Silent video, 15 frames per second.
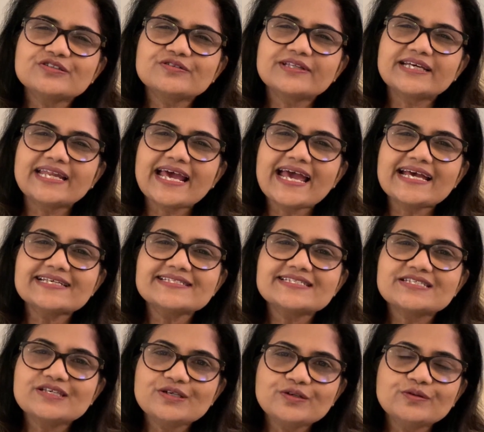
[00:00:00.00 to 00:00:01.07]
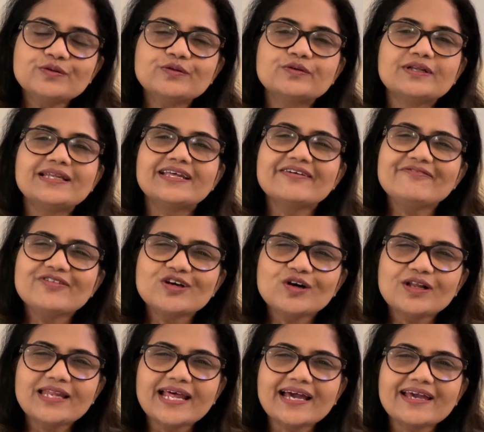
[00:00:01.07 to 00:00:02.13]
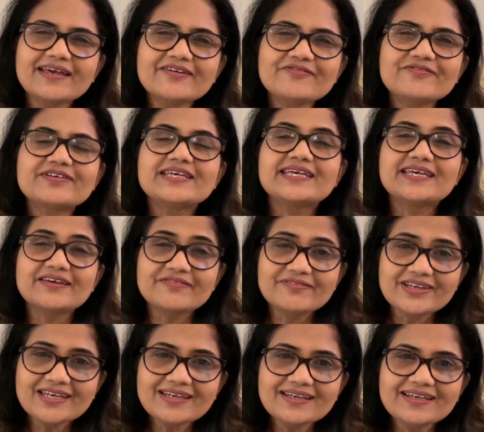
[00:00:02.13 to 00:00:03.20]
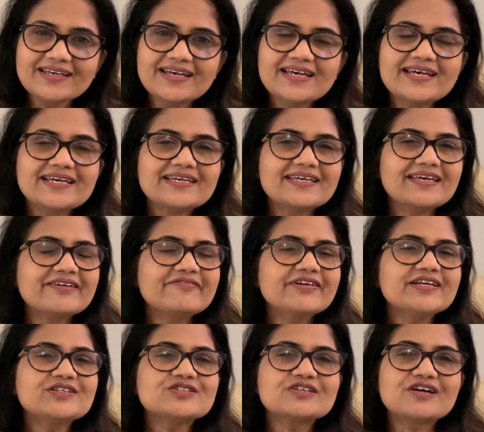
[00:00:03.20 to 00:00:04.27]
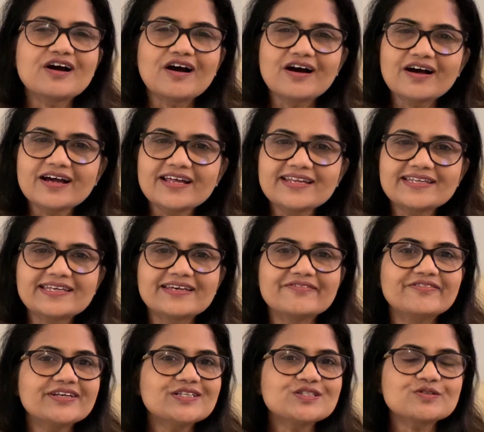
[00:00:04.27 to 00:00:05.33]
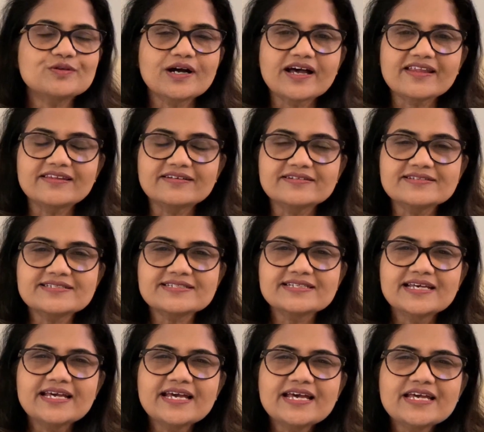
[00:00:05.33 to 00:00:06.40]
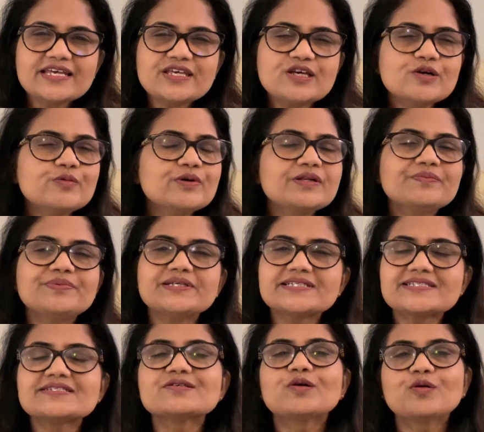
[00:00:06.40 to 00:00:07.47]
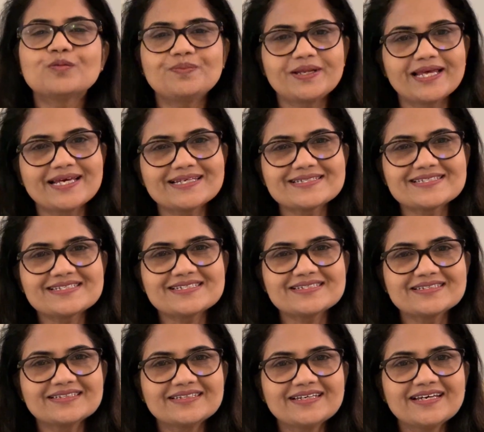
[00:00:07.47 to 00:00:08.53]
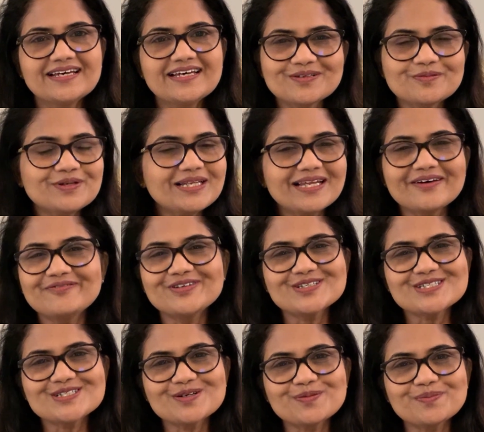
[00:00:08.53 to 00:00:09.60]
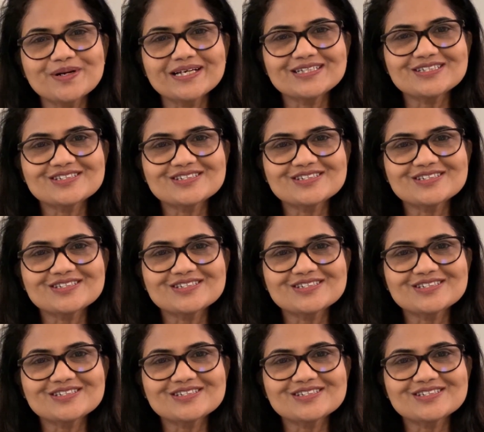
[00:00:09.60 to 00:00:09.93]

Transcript: you that as you live your life giving to God, giving to others, you will be so blessed. We love you so much.